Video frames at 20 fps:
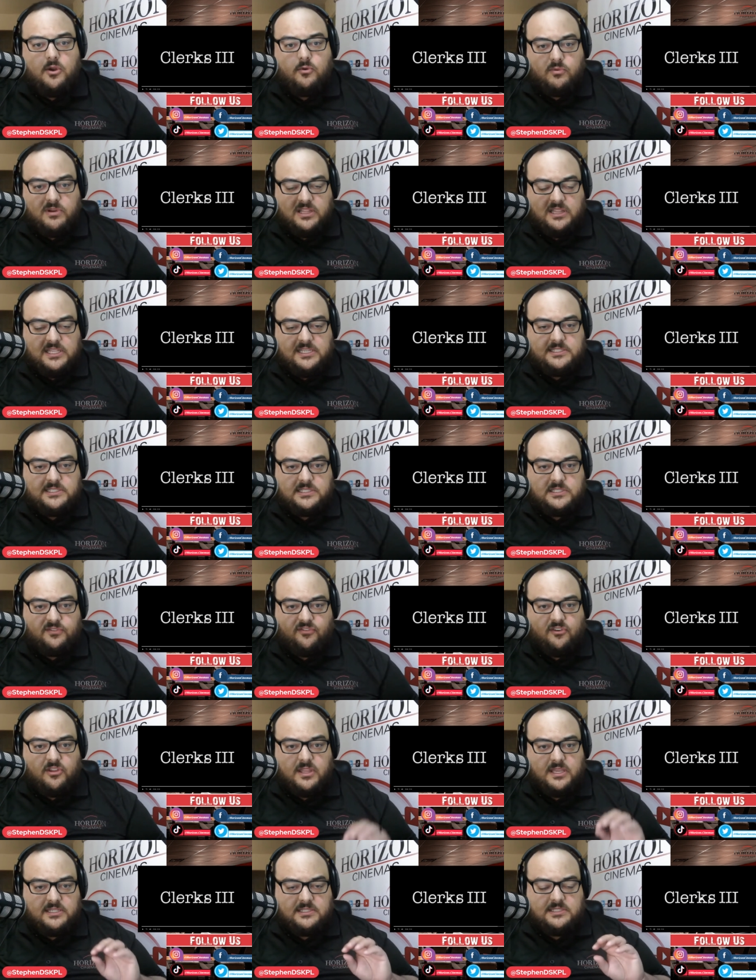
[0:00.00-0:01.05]
releases
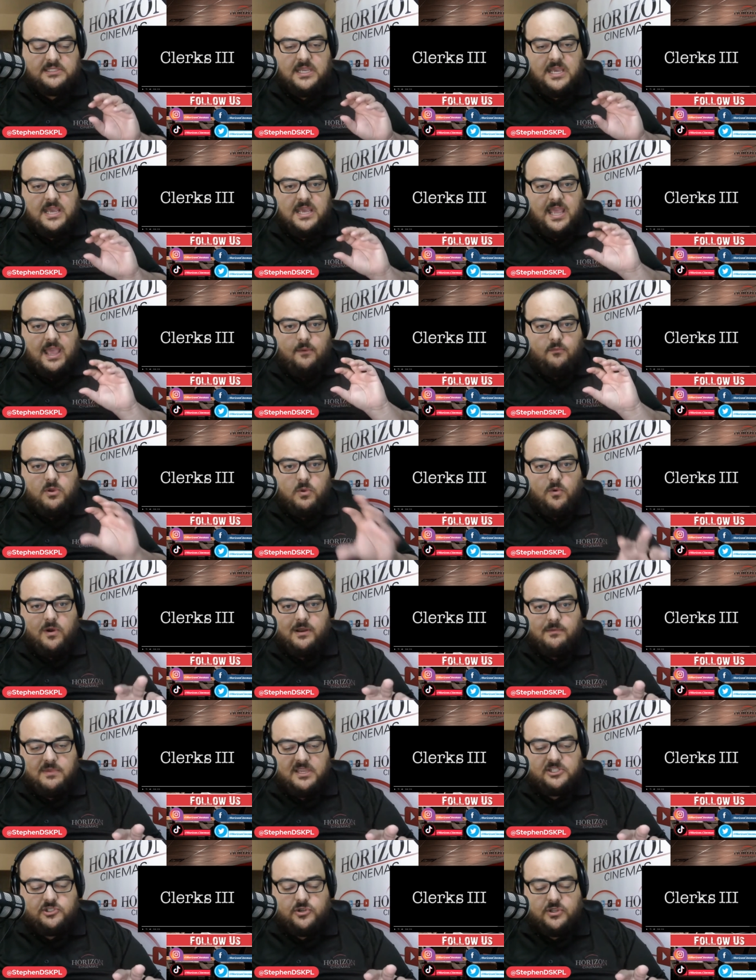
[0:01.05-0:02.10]
for this. And we want
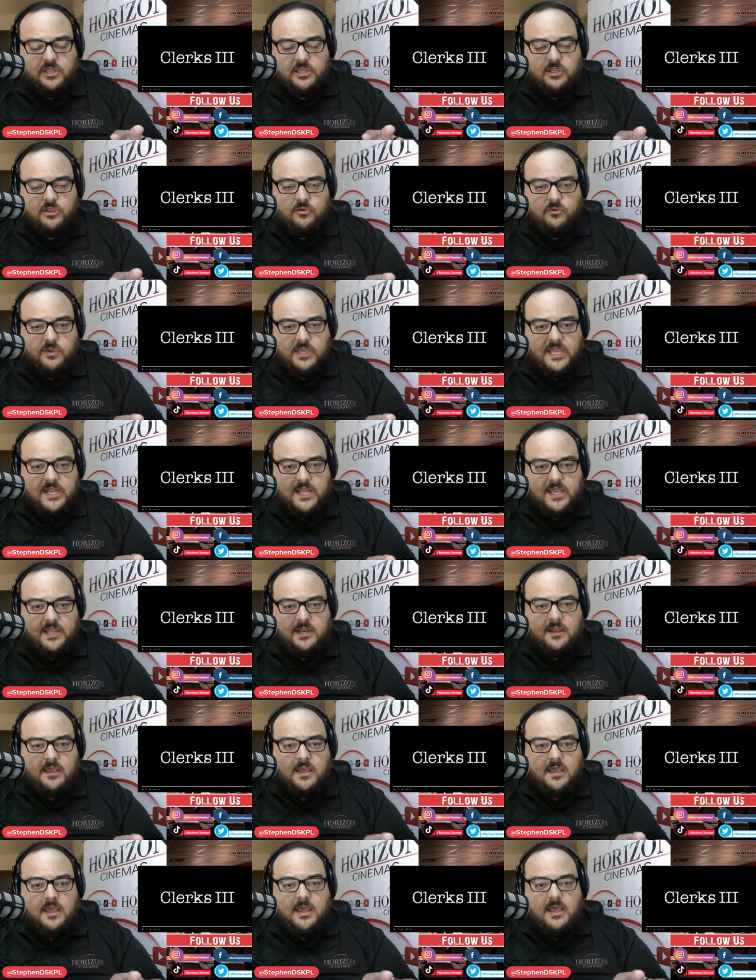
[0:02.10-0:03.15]
to make sure that you get in